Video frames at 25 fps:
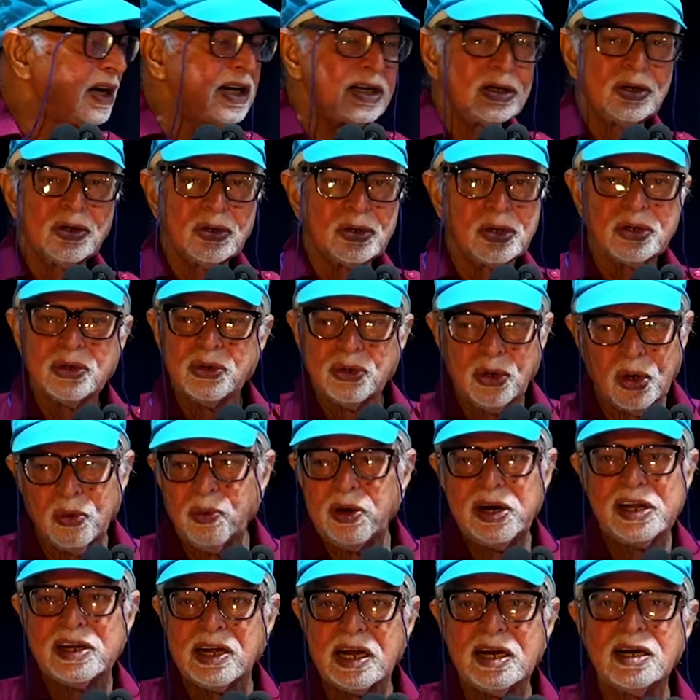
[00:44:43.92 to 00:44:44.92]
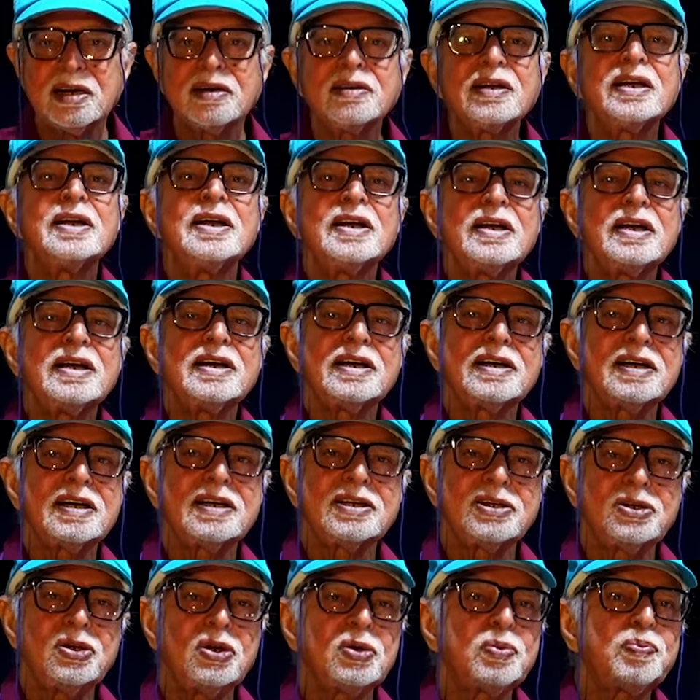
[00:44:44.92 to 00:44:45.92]
I don't know, nobody can,
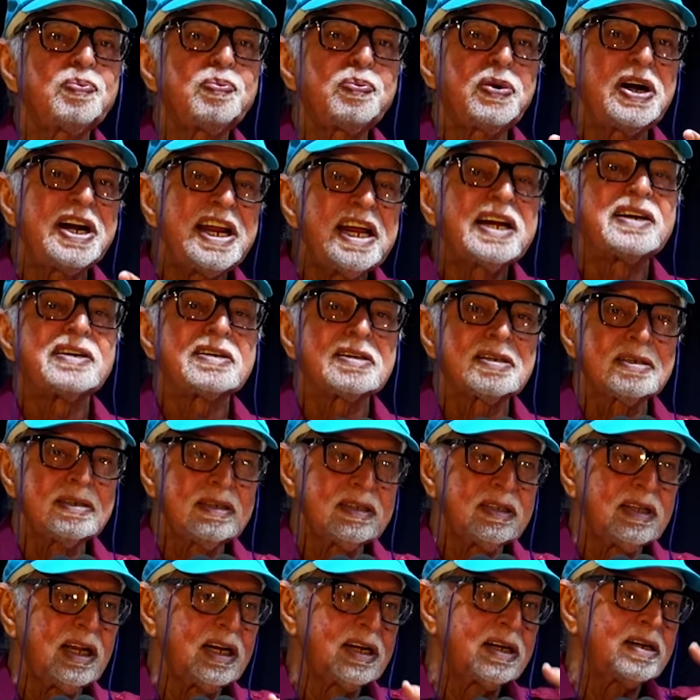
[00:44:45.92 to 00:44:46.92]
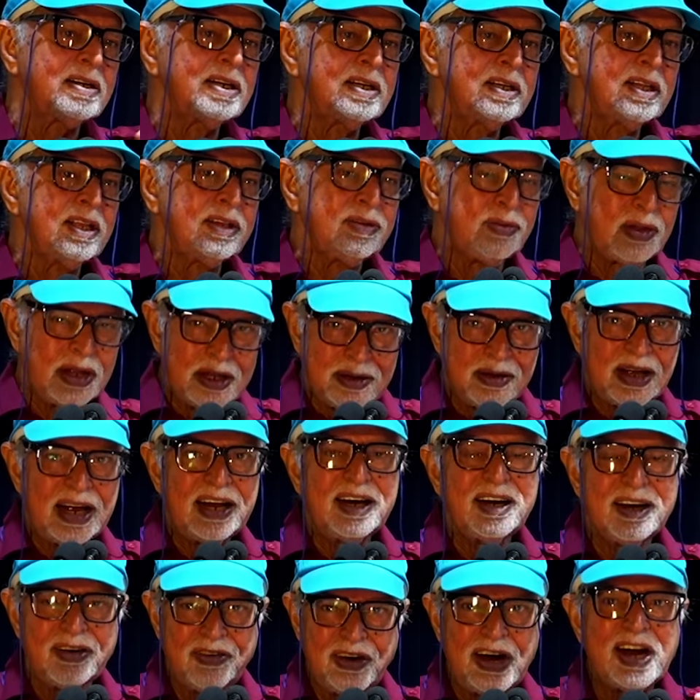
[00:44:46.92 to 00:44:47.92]
predict that.
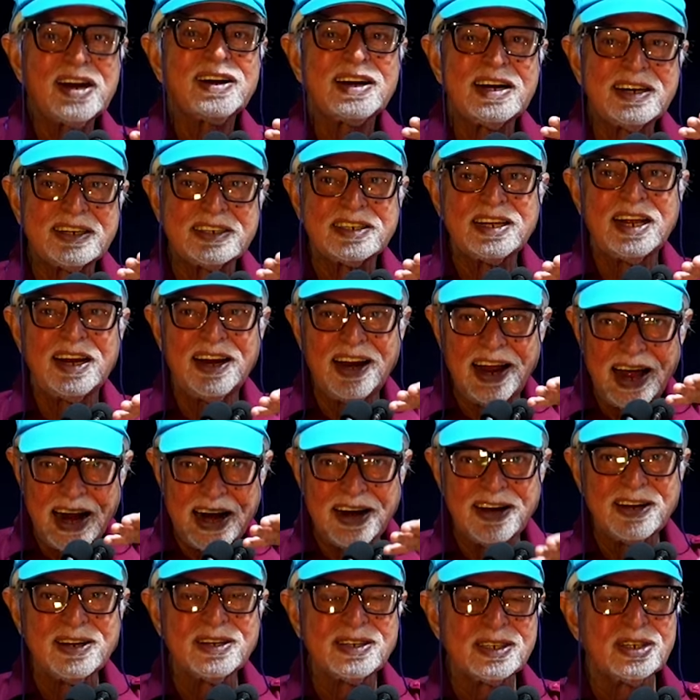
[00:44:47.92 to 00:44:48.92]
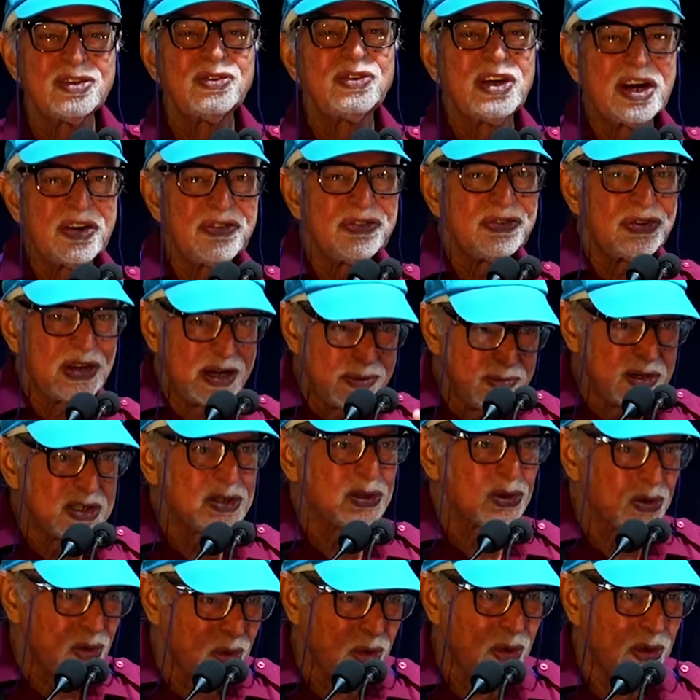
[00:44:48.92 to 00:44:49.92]
In fact, it's Lenin's very famous
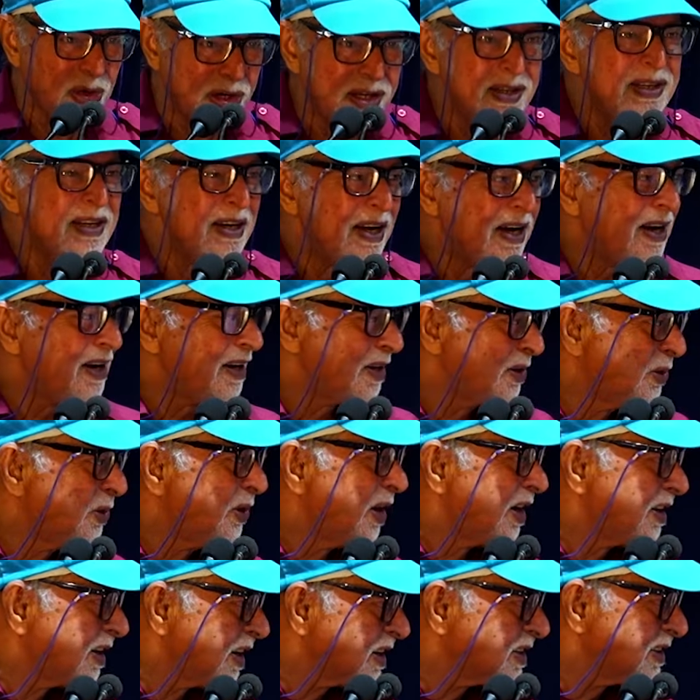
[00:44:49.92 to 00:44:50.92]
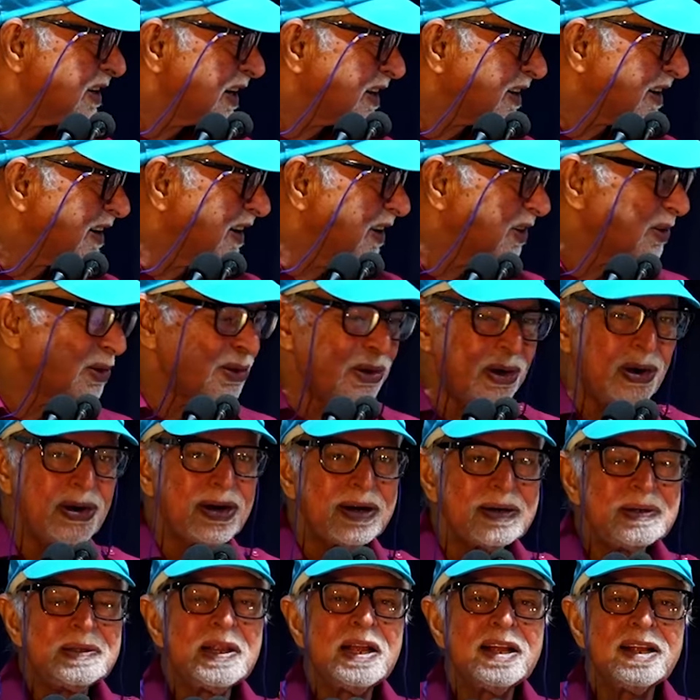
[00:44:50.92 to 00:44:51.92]
quote. I do not exactly
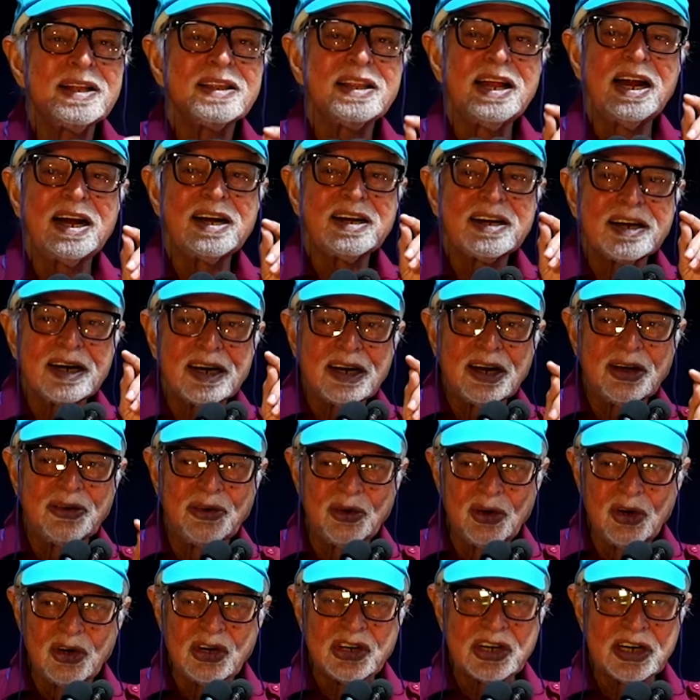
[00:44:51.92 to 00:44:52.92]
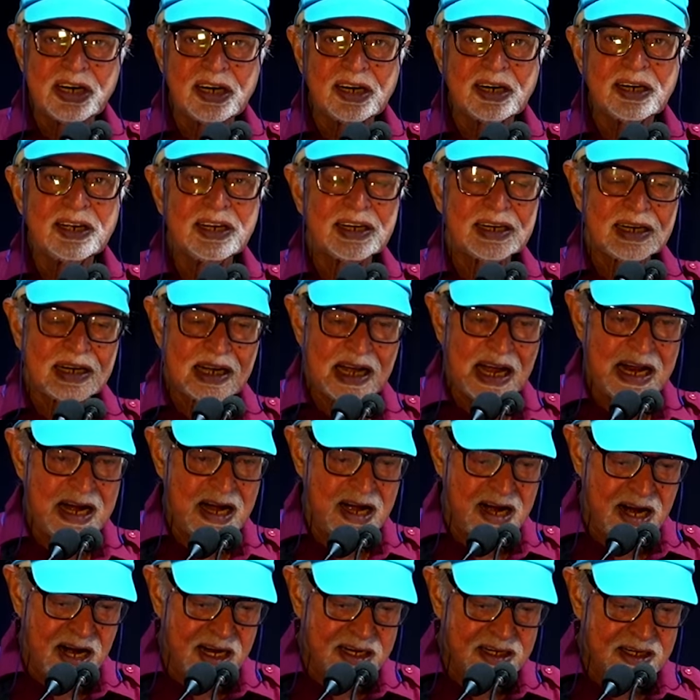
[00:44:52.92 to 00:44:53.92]
quote that revolution
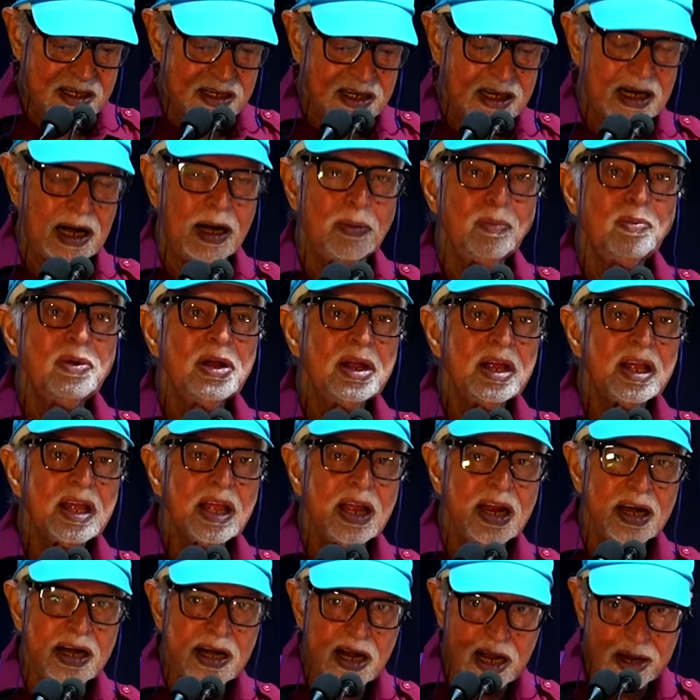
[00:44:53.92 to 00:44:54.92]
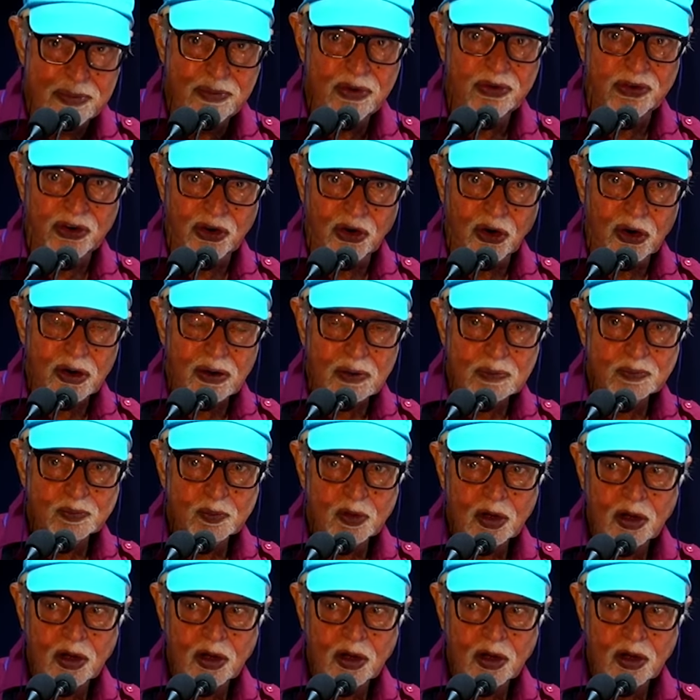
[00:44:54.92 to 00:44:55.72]
cannot come a day before